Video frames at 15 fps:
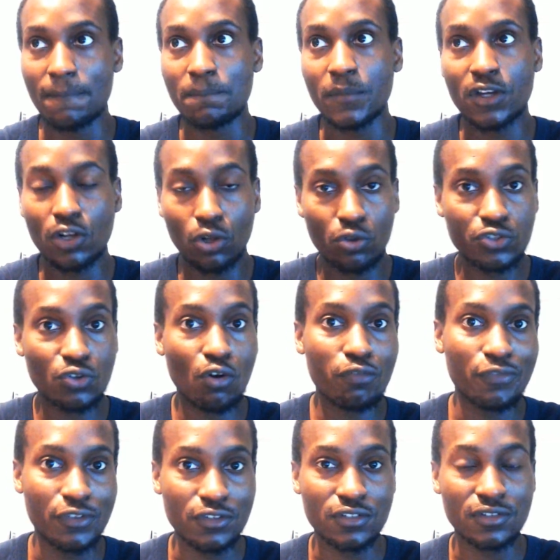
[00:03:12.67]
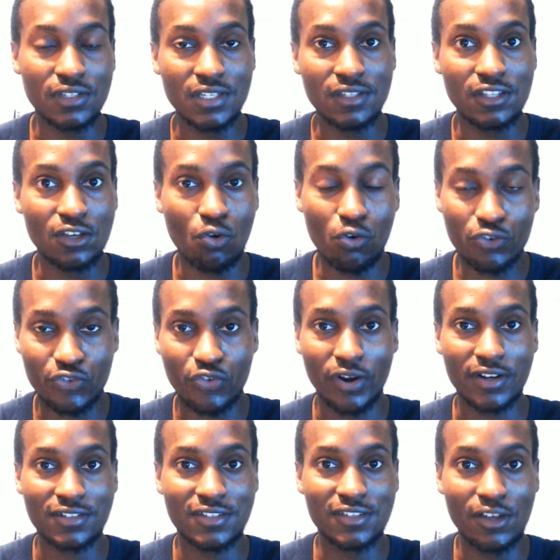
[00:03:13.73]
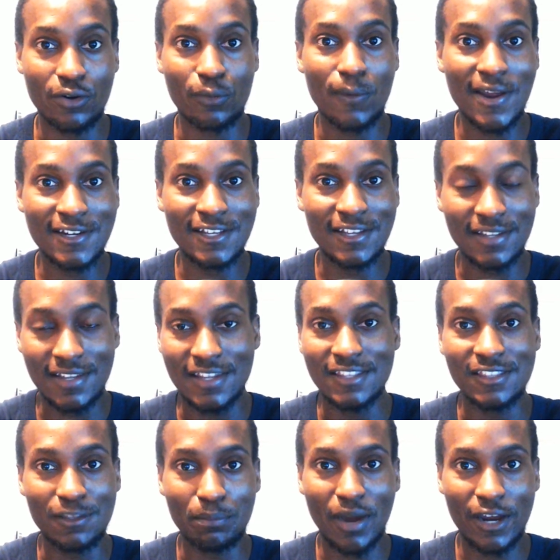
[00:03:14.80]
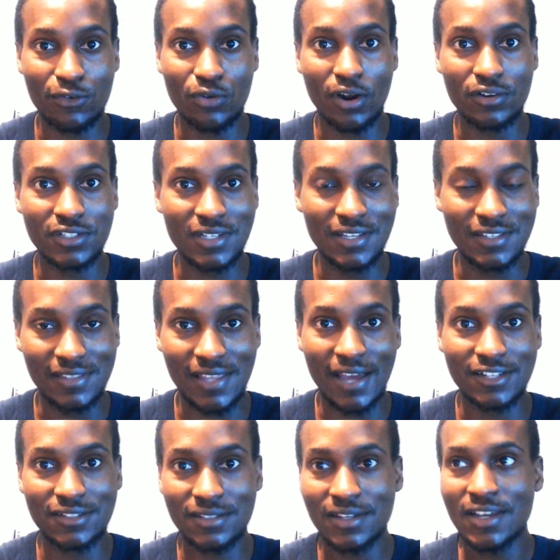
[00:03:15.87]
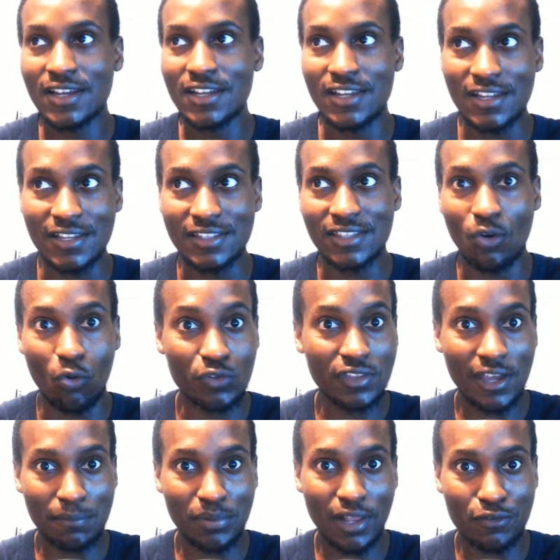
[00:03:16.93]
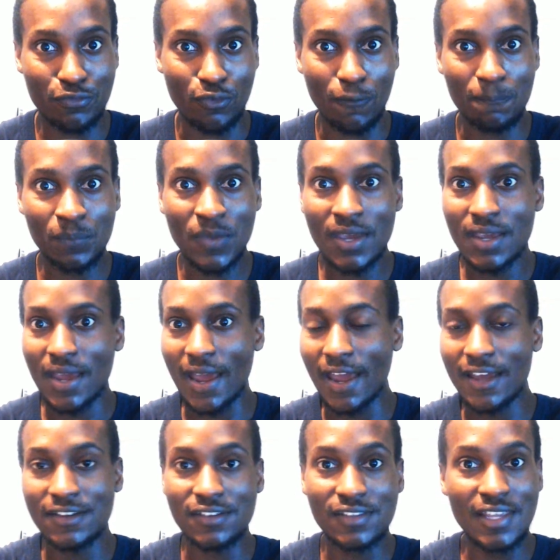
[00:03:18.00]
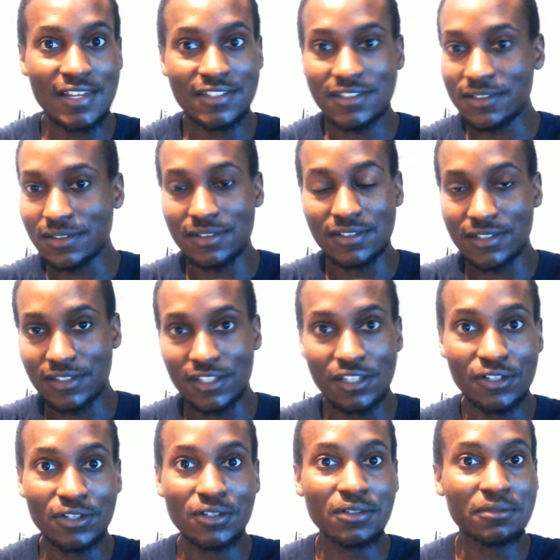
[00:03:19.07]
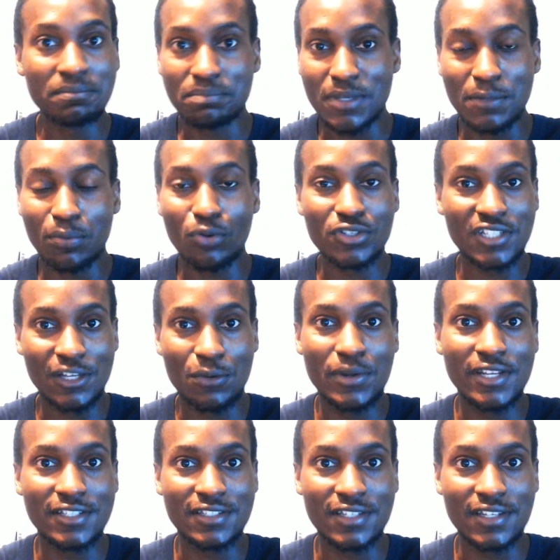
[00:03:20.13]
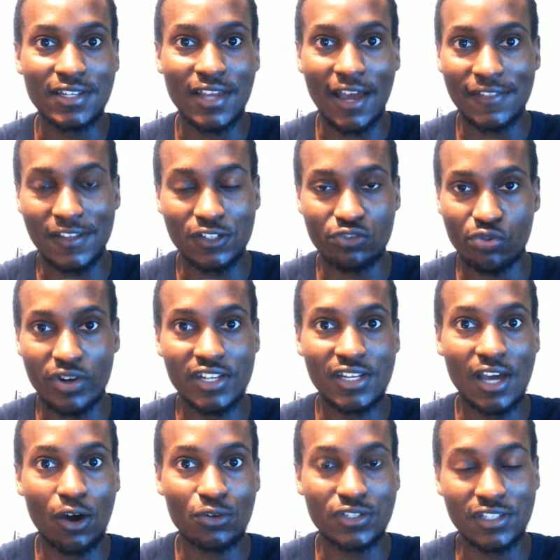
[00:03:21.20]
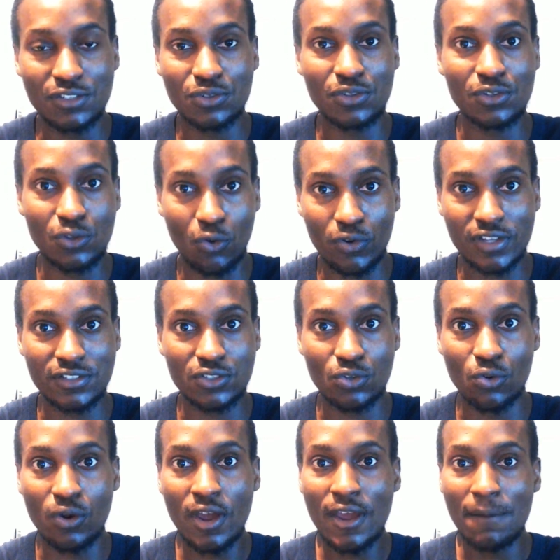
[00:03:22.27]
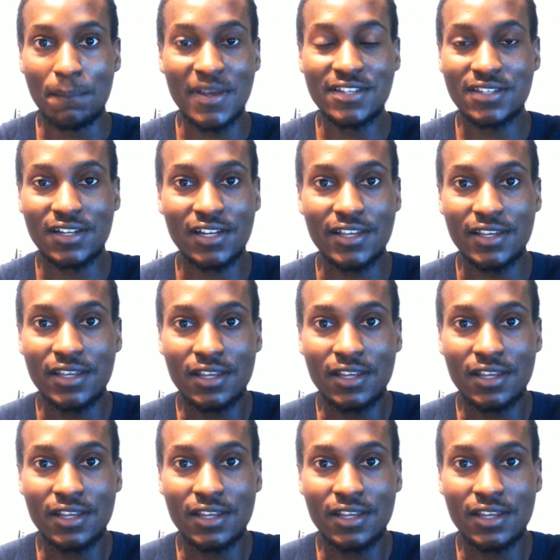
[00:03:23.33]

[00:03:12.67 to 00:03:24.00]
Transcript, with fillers: close off the contracts that are running in the background on that platform, and they steal people's liquidity and then trade it out into the token. So basically